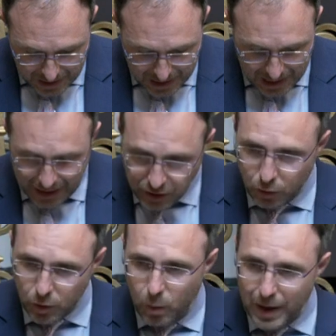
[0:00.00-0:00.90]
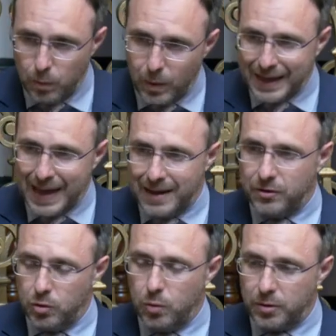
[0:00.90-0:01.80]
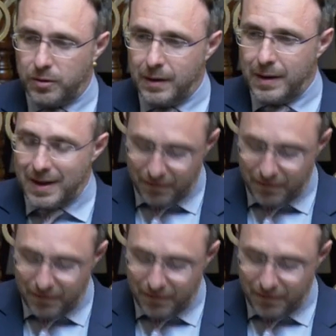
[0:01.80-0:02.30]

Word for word: Uh, I don't know why we can't do it uh,